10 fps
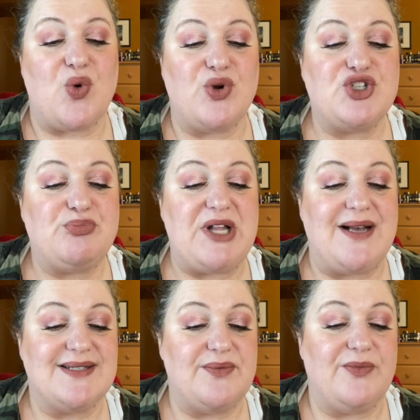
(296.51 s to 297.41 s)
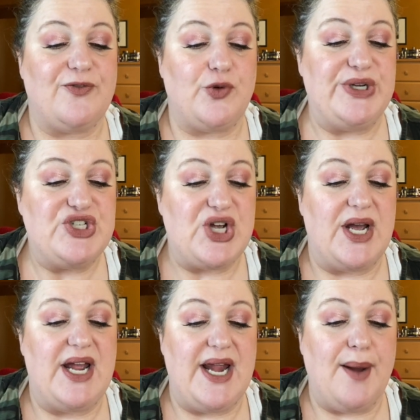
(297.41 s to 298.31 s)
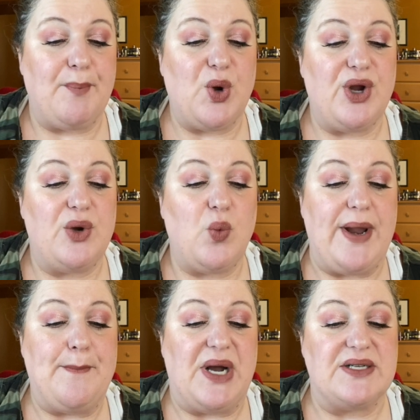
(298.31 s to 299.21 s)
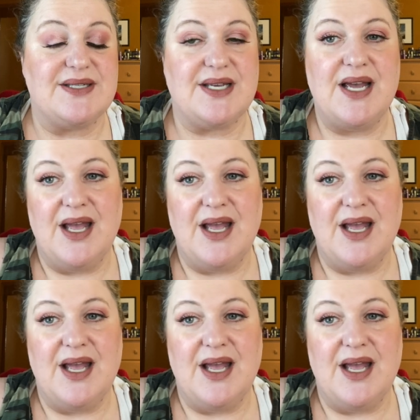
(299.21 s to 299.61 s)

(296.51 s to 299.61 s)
orange blossom, freesia, amber, and white musk.